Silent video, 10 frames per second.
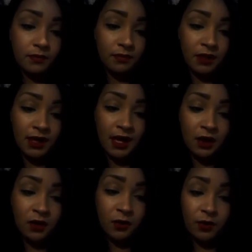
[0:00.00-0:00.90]
but I
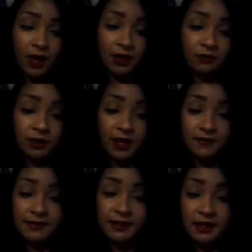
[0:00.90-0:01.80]
don't I didn't really
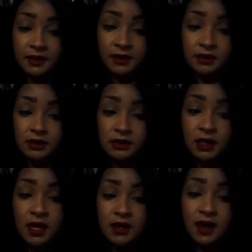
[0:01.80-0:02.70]
have a chance.
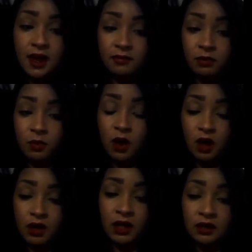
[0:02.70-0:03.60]
I've been
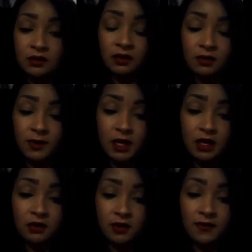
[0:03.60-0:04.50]
walking a little bit
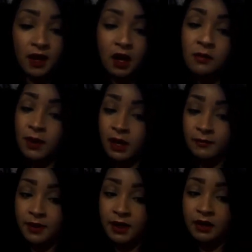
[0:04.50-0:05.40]
here and there, but I
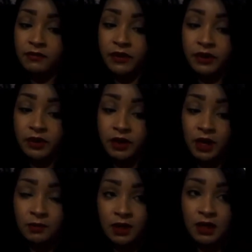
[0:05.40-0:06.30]
mean, I figured
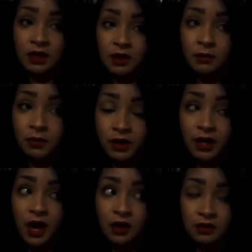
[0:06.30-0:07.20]
I'm getting I'm
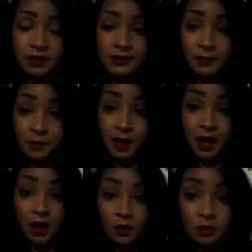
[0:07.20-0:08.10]
burning calories up in my
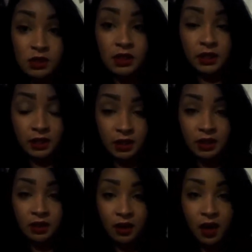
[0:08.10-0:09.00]
house
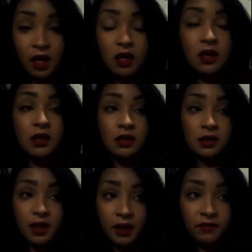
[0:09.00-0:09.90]
cleaning
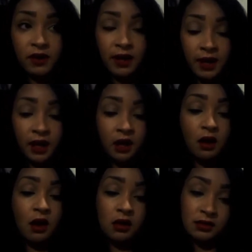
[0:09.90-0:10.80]
every
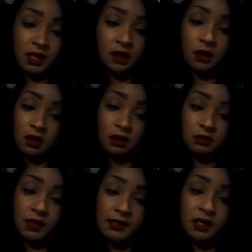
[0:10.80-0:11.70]
day all day
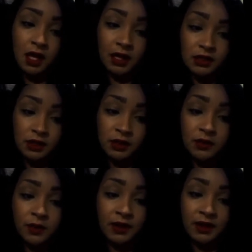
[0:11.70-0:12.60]
long. That's all I
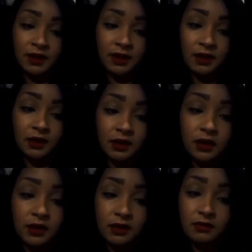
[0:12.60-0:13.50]
do and
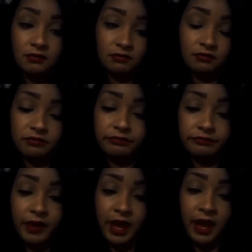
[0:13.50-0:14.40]

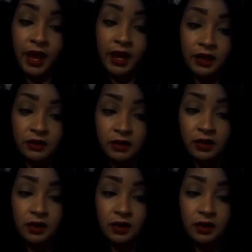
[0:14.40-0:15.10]
hey,